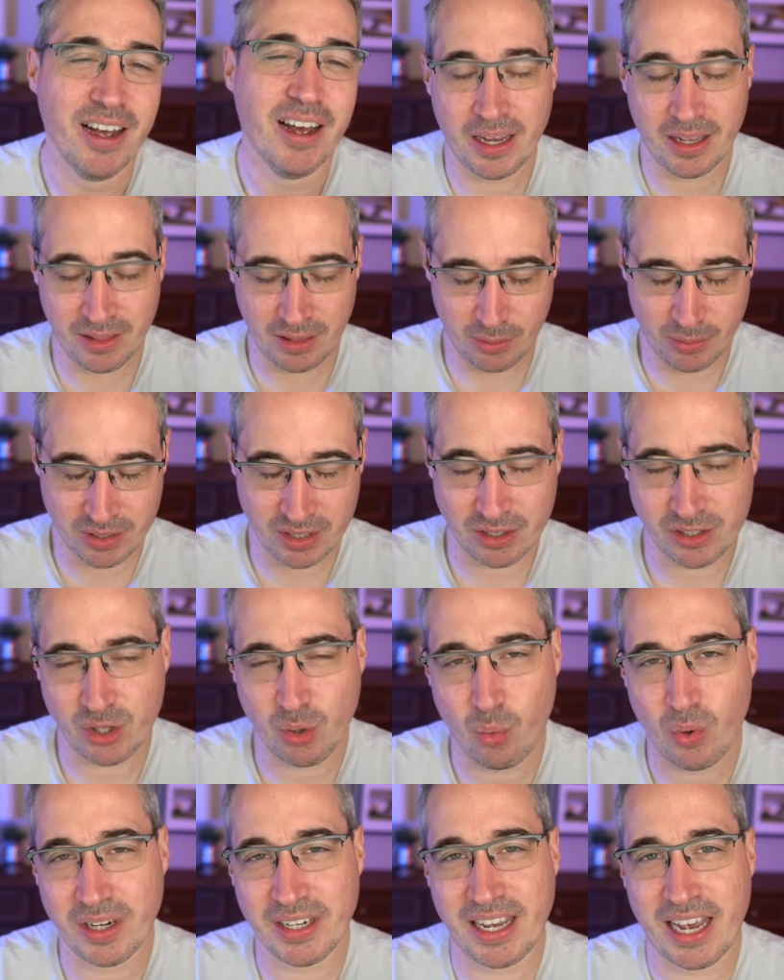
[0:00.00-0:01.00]
And there was
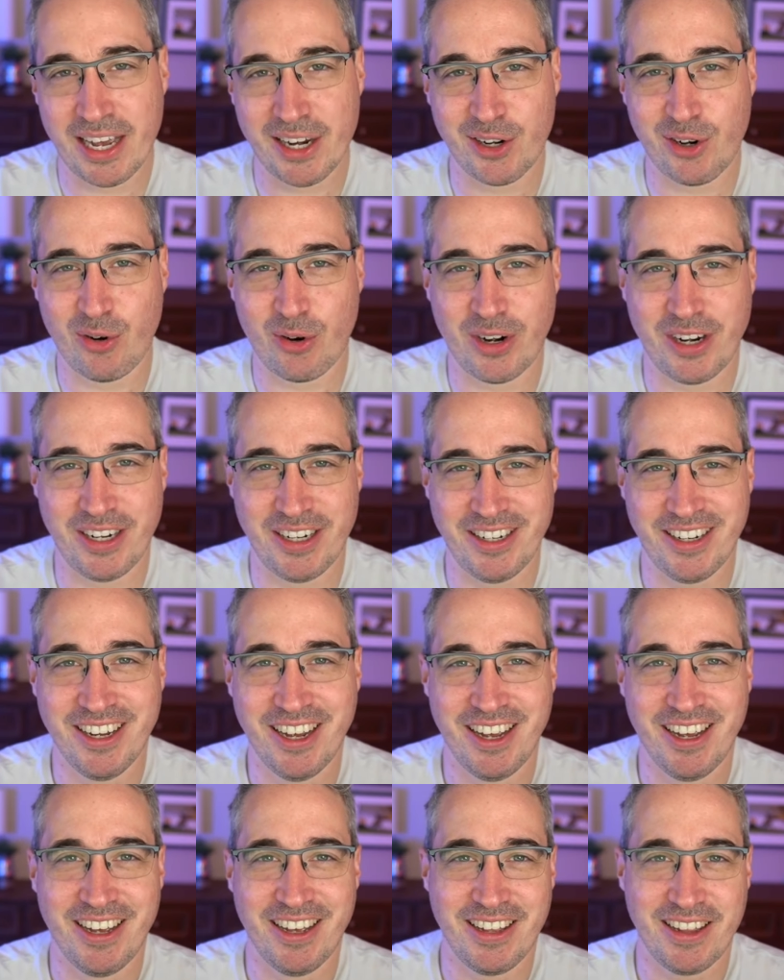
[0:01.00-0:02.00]
also one category
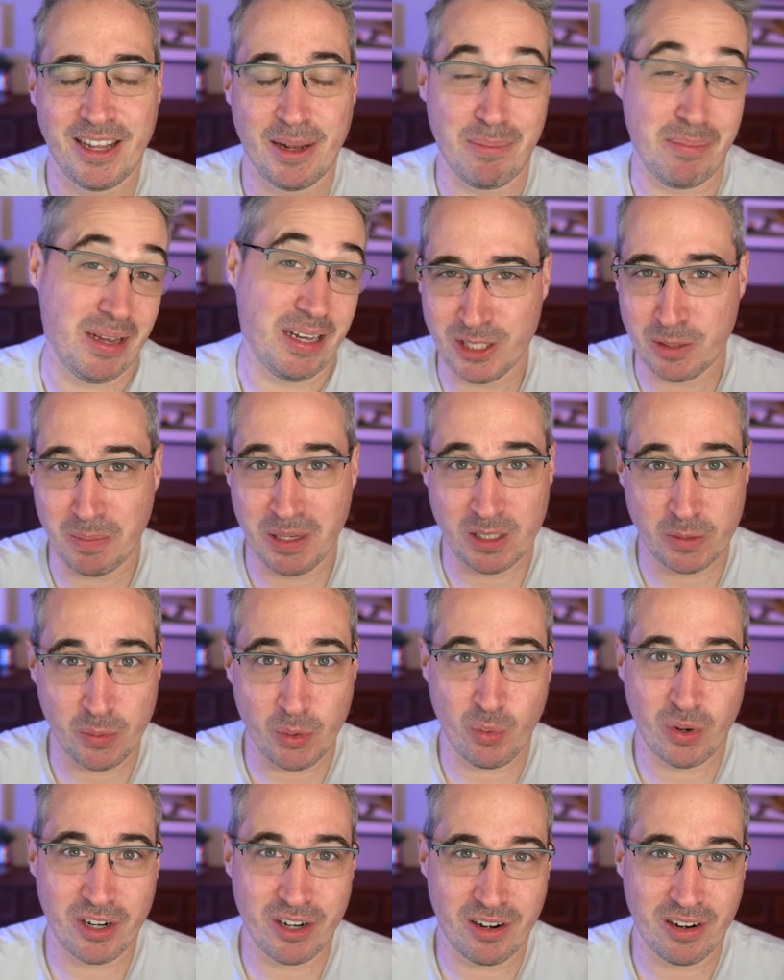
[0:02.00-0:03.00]
that always makes
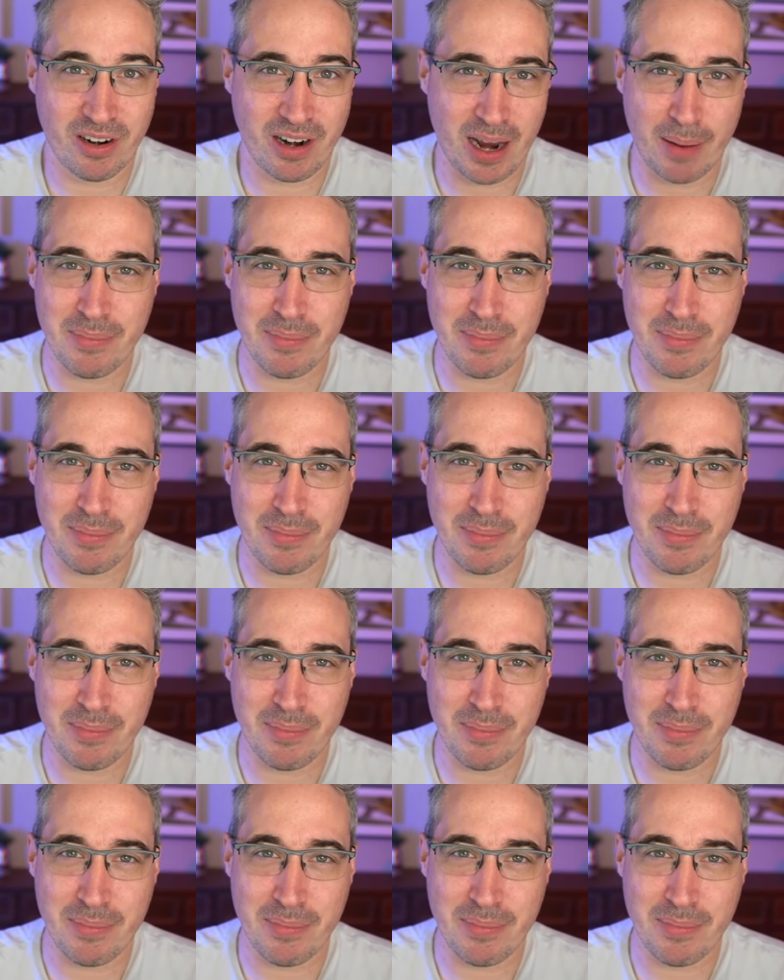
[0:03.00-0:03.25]
me wonder.